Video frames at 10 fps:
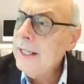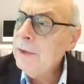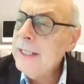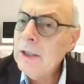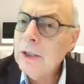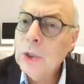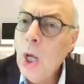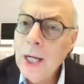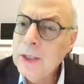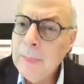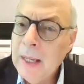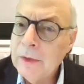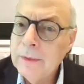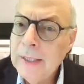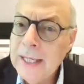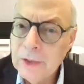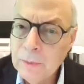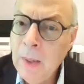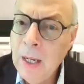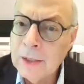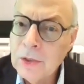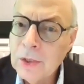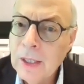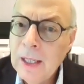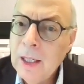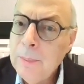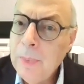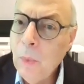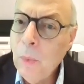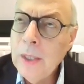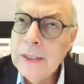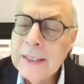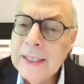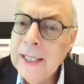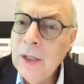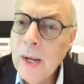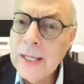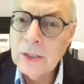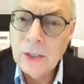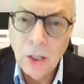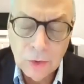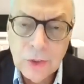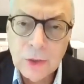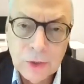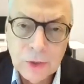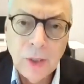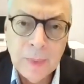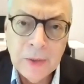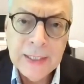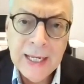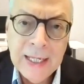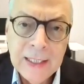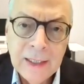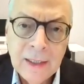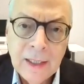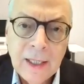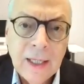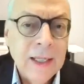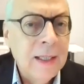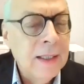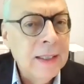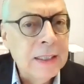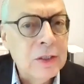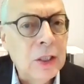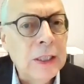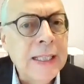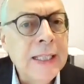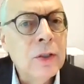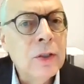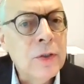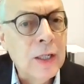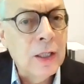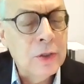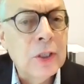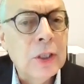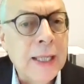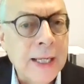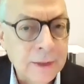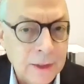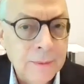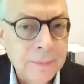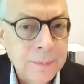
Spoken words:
don't hear it talked about as much, but one of the key ways culture is communicated is the leaders that are selected.